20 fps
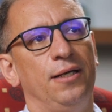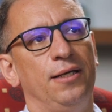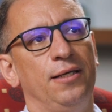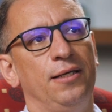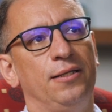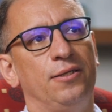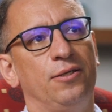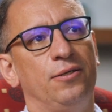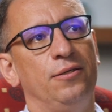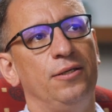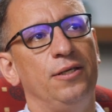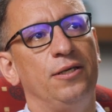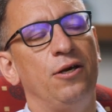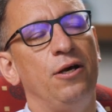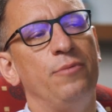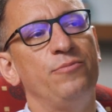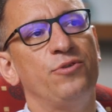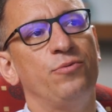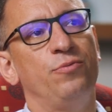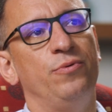it
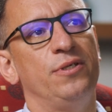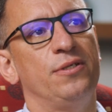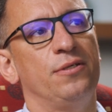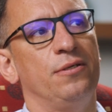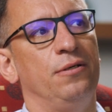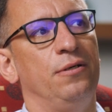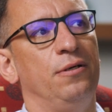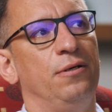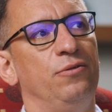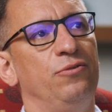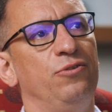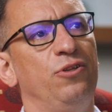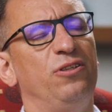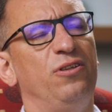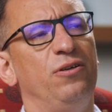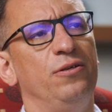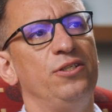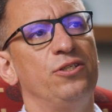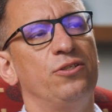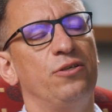comes with
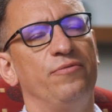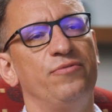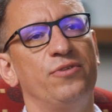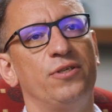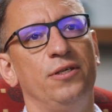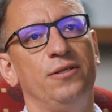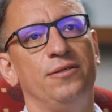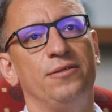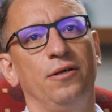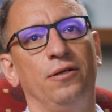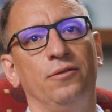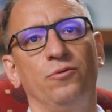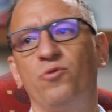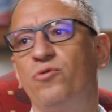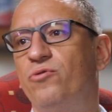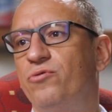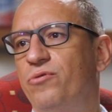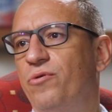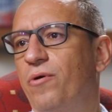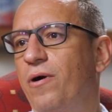not only soft skills on
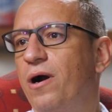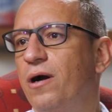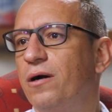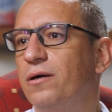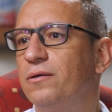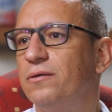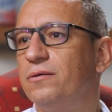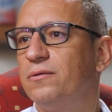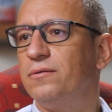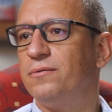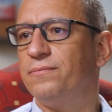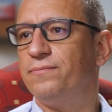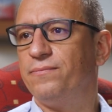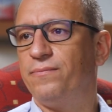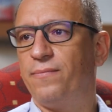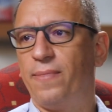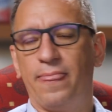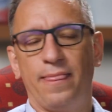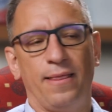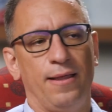who you are. Mm-hmm.
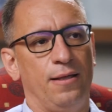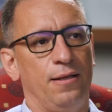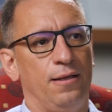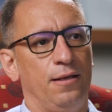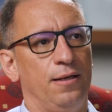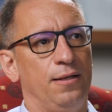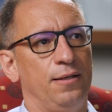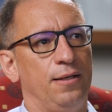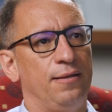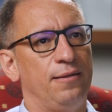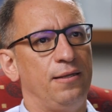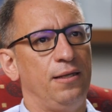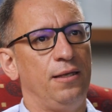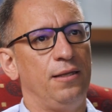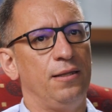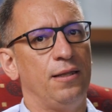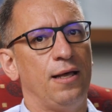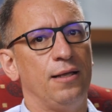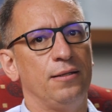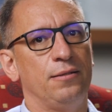And I
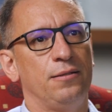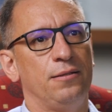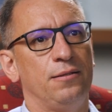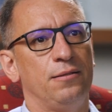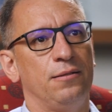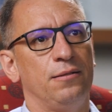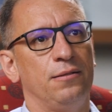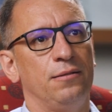think that,